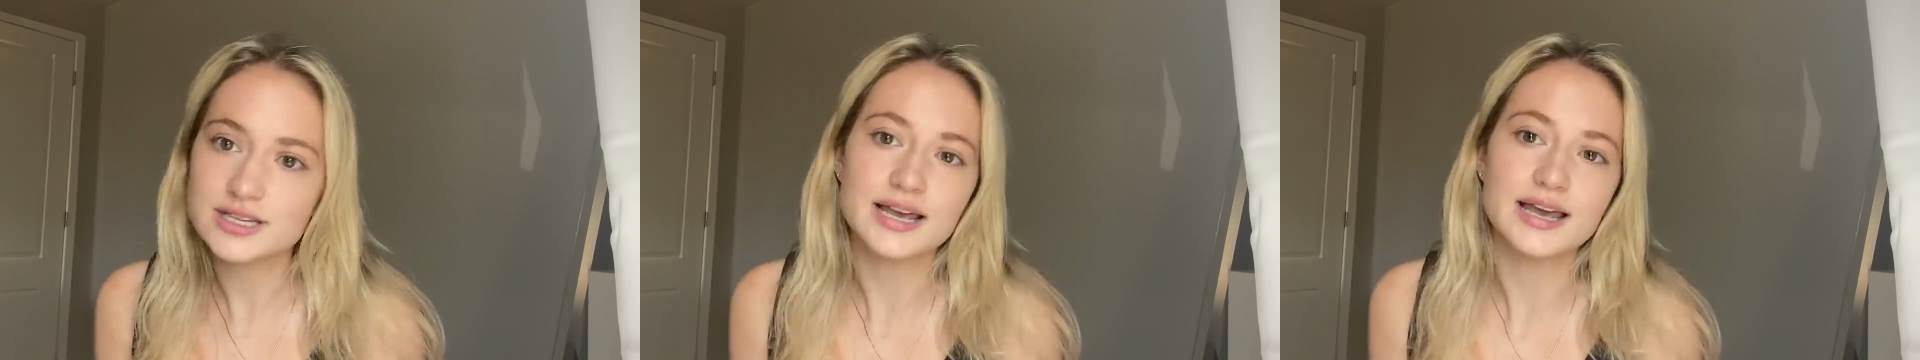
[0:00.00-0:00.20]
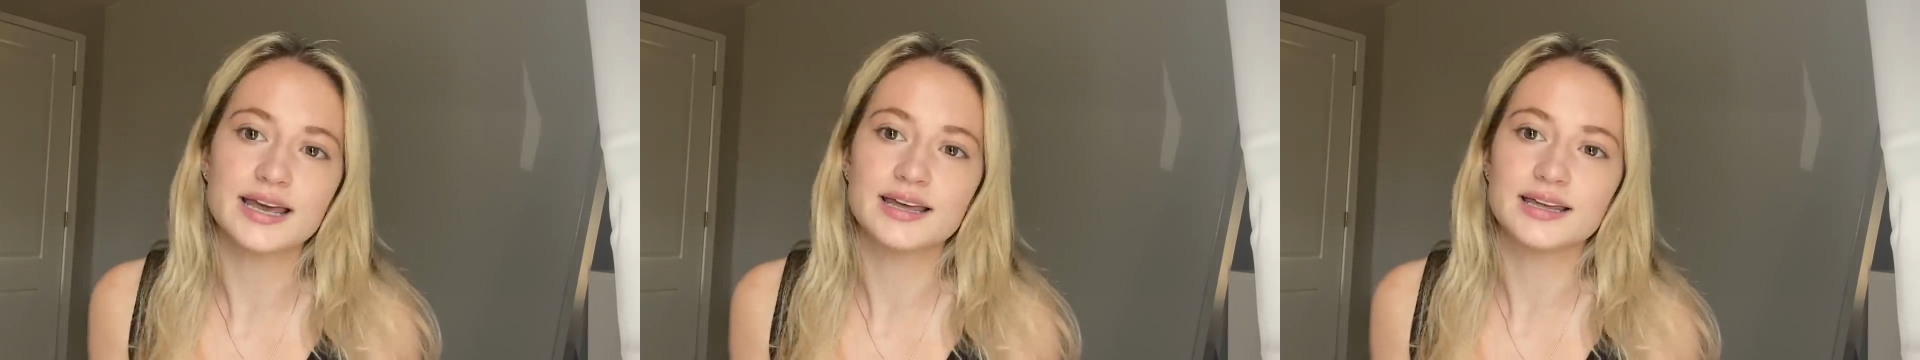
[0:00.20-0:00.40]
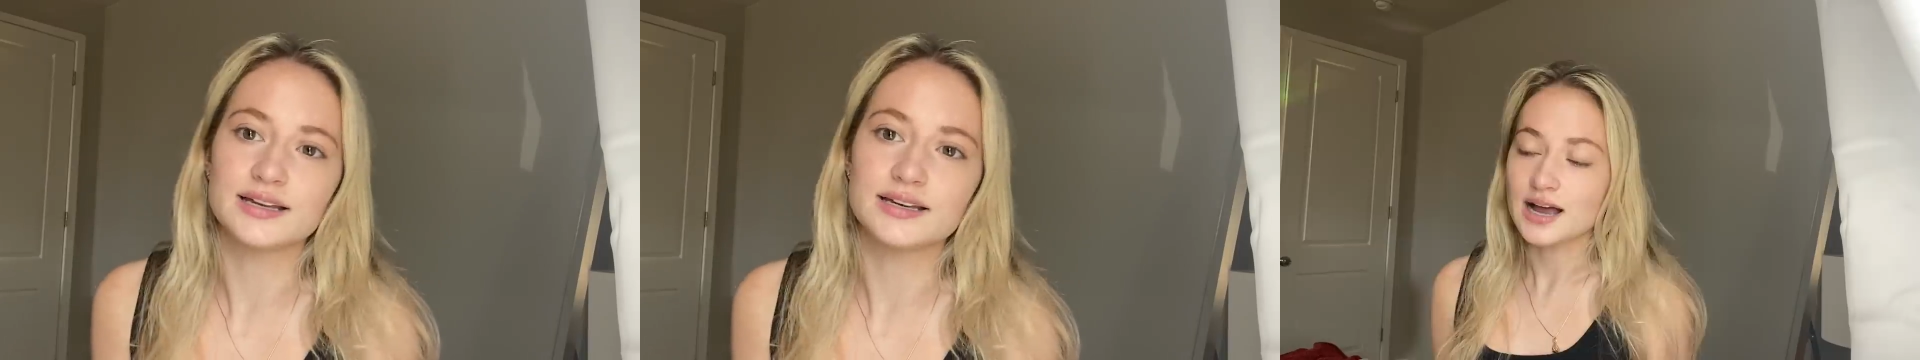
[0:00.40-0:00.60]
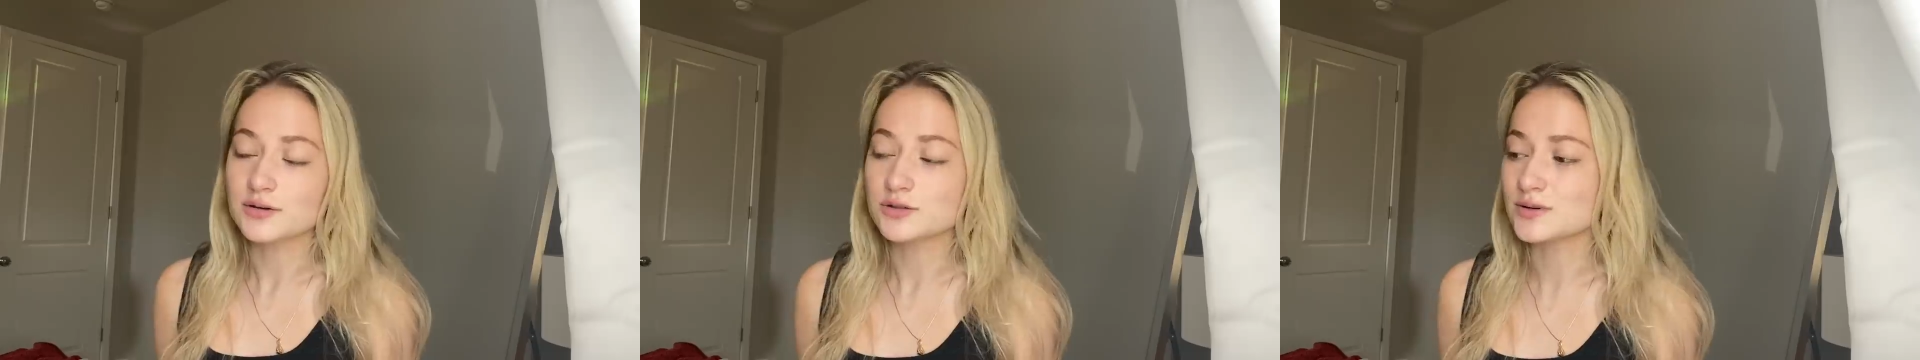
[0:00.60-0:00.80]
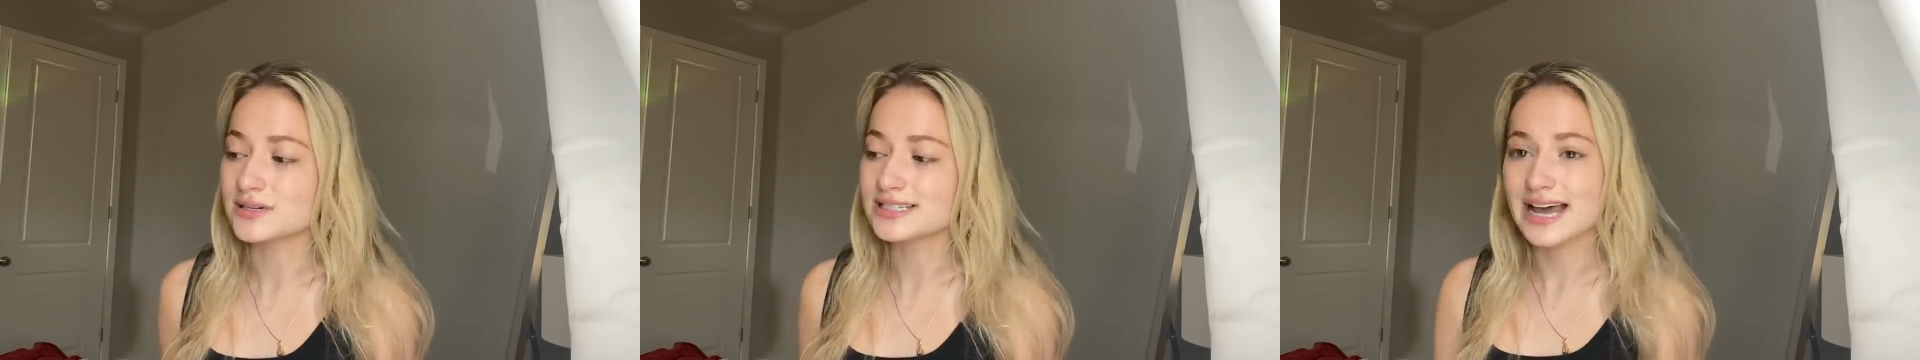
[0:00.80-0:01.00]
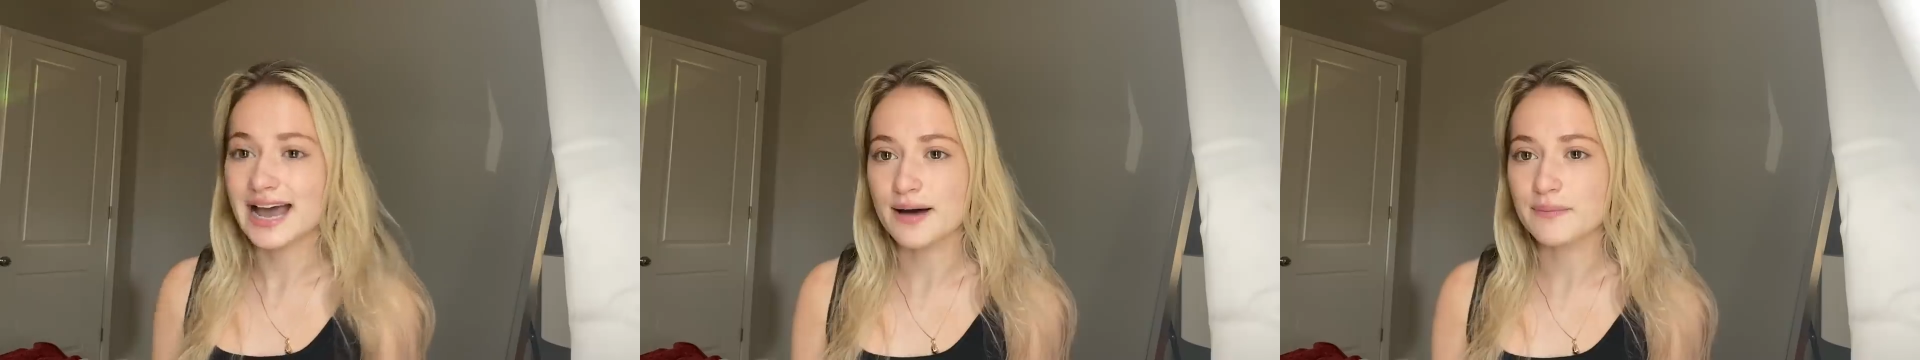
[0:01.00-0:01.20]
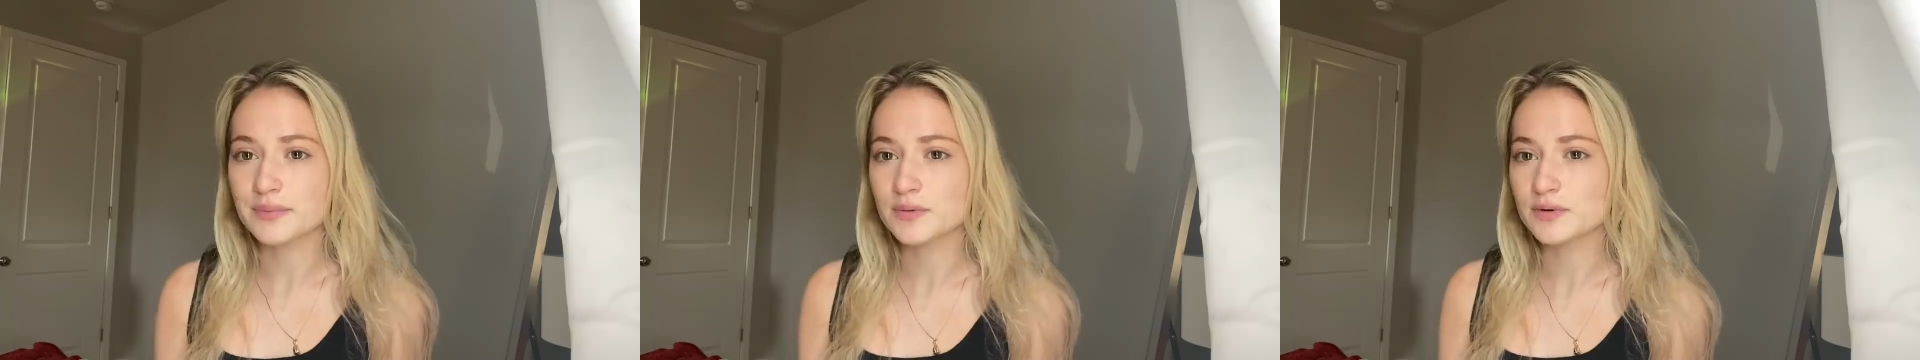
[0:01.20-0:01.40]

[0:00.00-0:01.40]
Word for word: and I was doing tapping,